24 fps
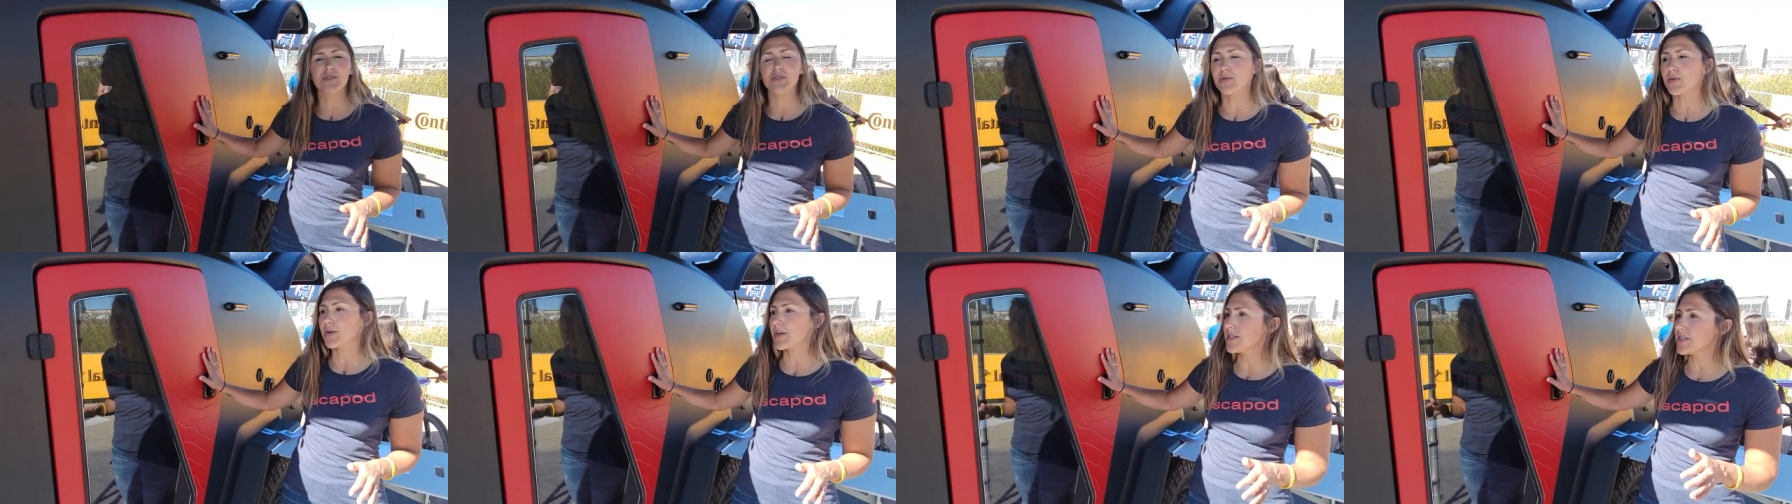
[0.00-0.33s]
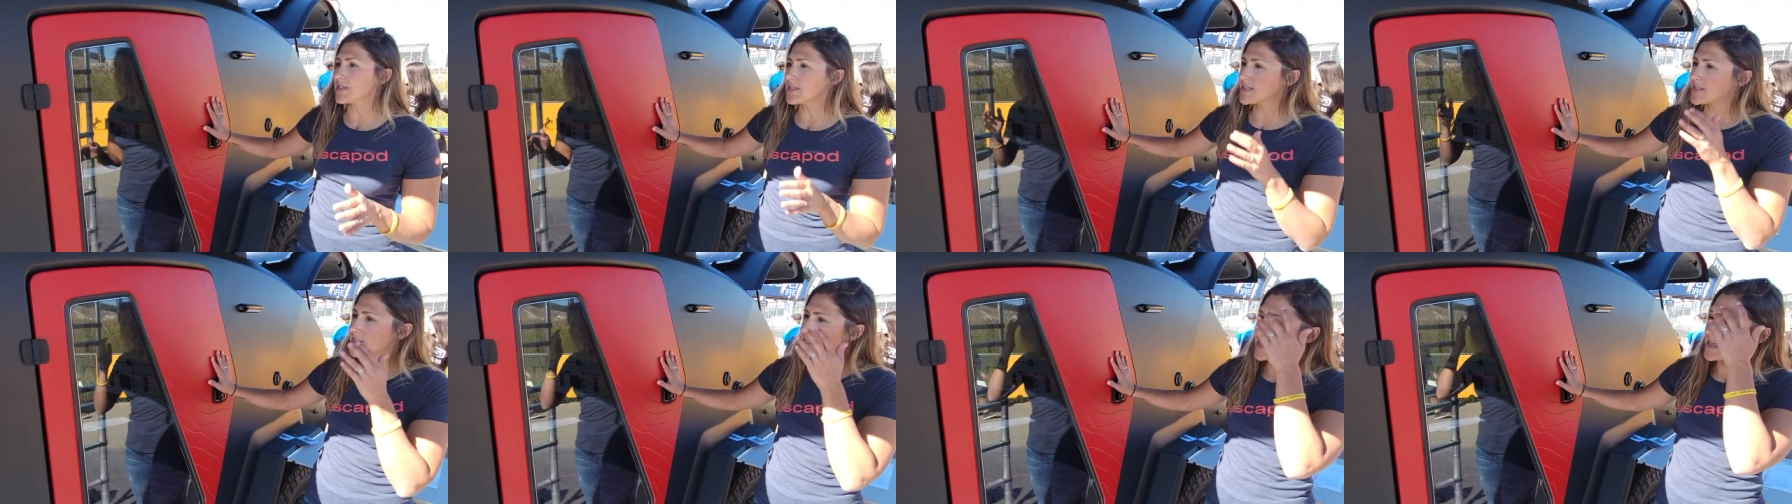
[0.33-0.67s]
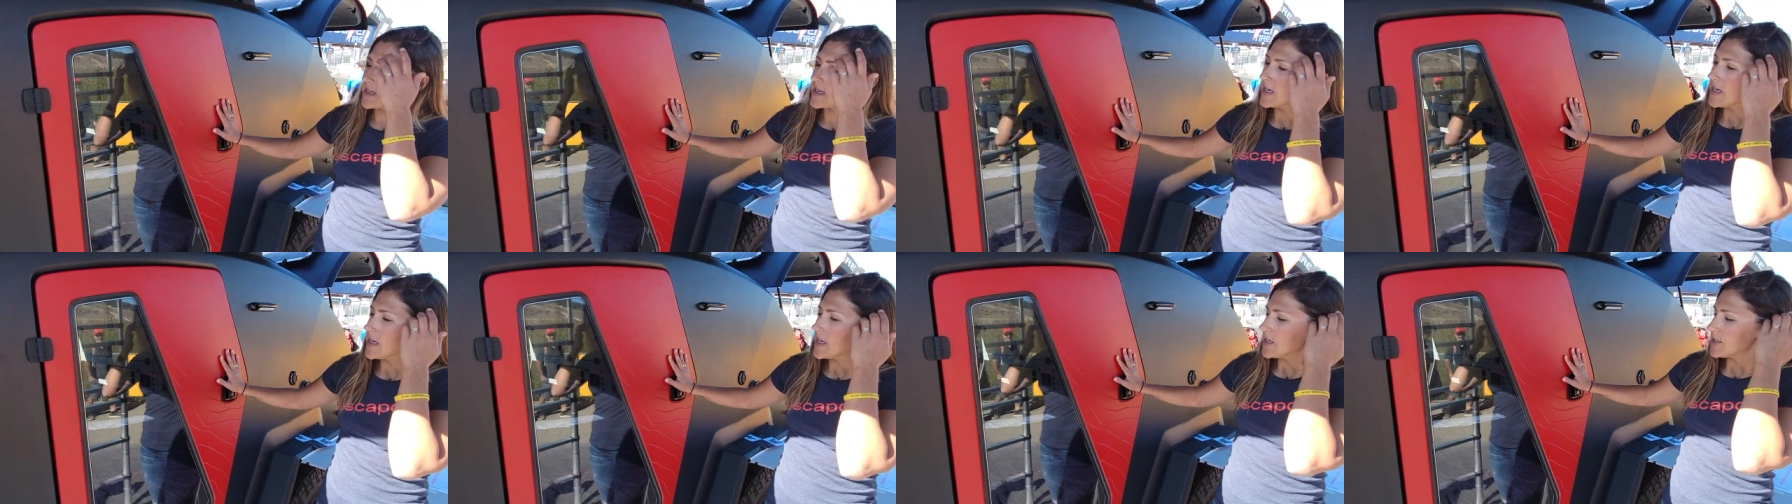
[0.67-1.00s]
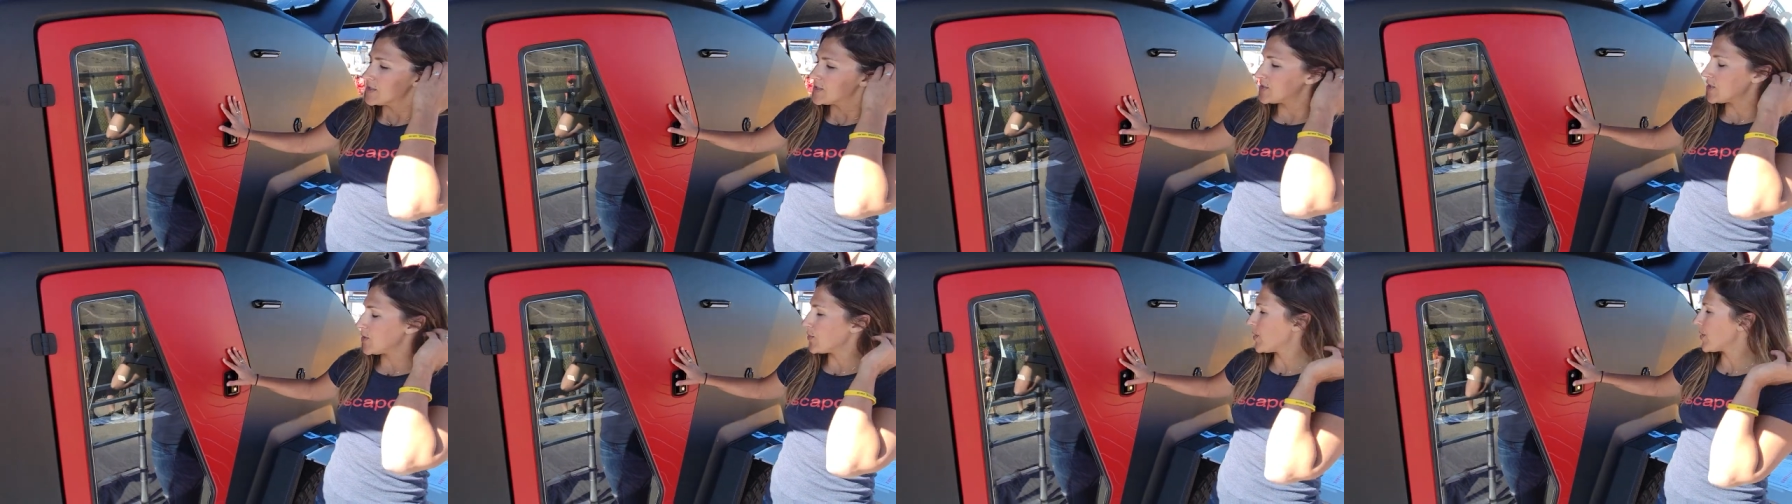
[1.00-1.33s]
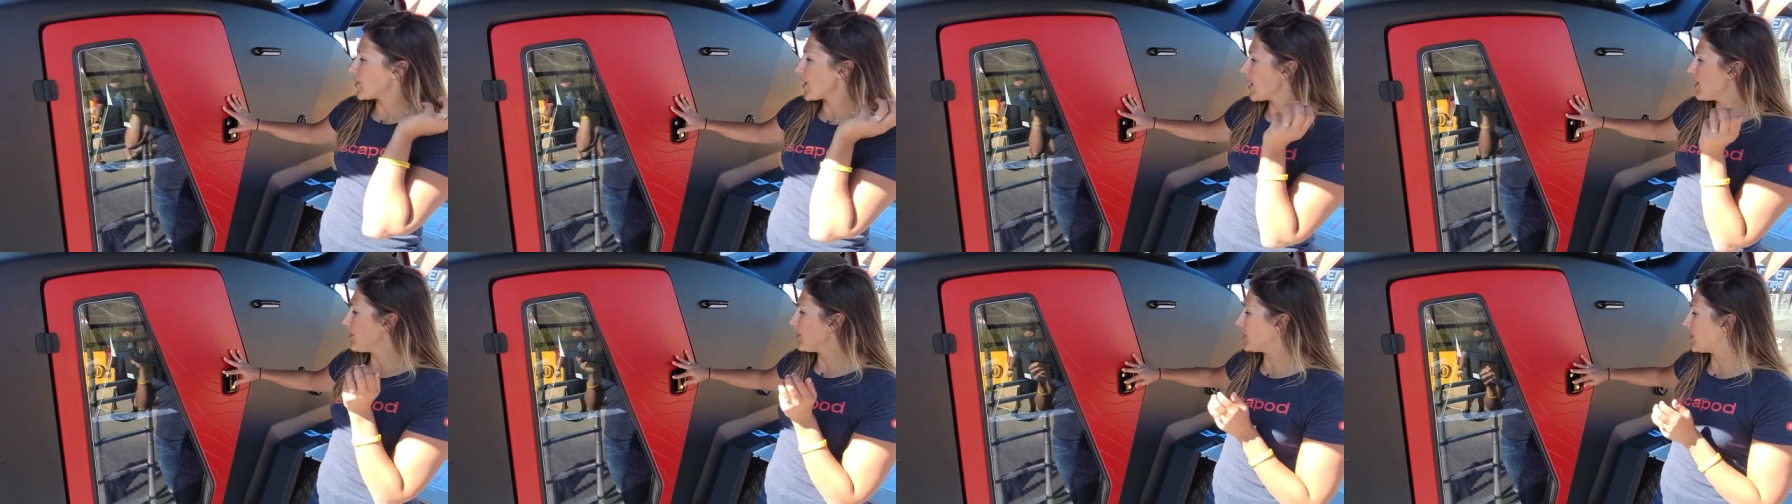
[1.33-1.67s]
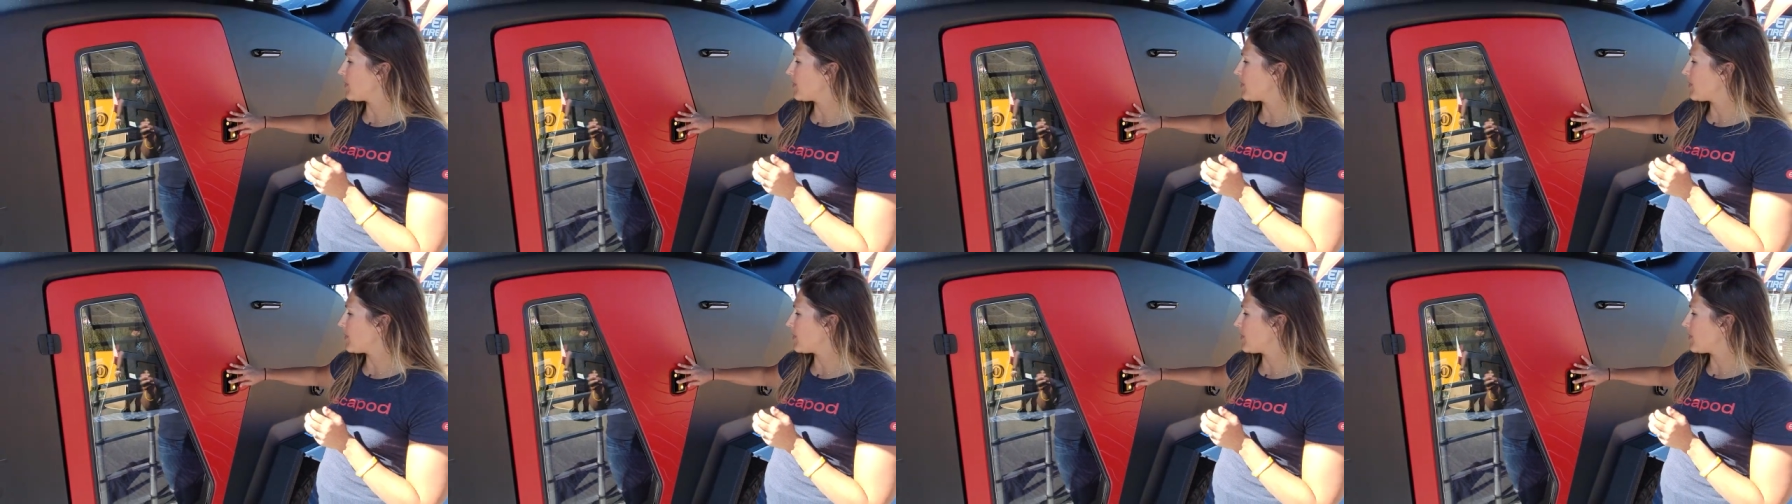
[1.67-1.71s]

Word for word: Oh my god, yeah, I did. So we were able to